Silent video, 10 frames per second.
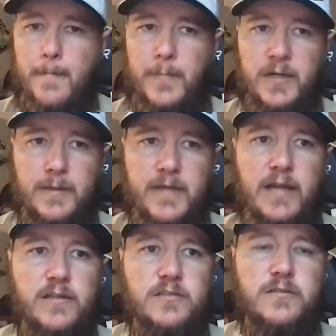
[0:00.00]
But yeah,
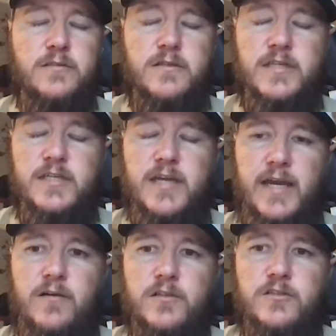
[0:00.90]
the
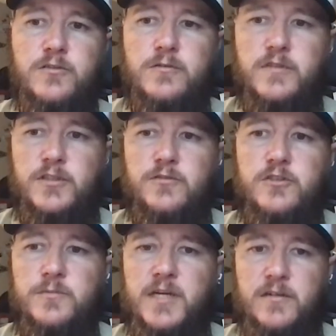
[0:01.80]

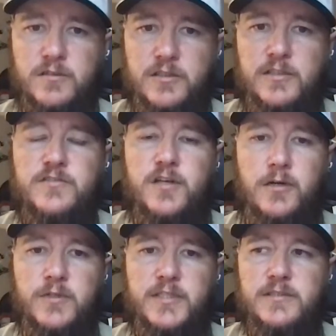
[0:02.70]
YouTube angler tourney's
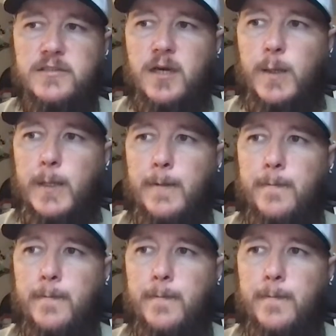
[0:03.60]
going. I